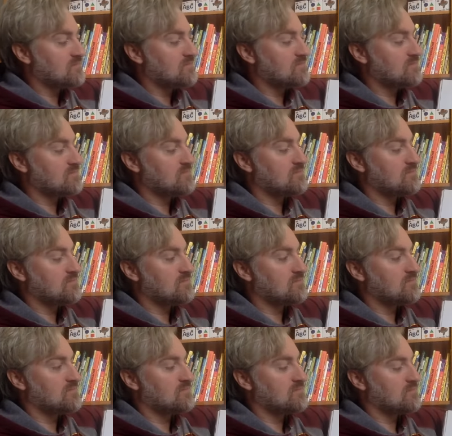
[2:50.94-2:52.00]

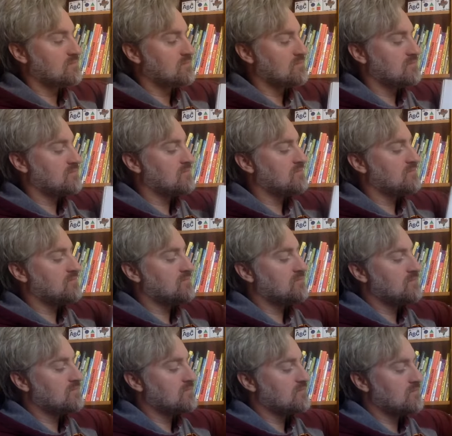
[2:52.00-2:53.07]

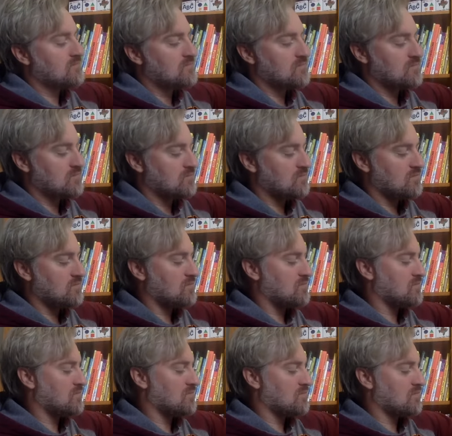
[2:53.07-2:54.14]

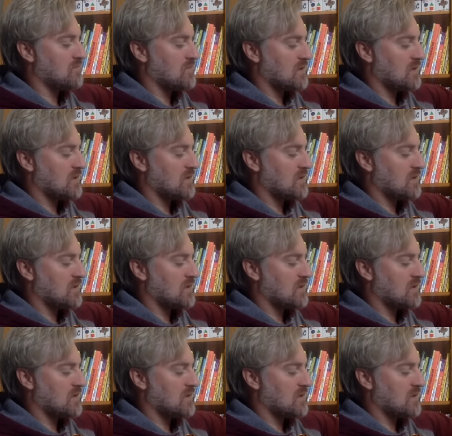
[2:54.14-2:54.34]
No one is speaking in this clip.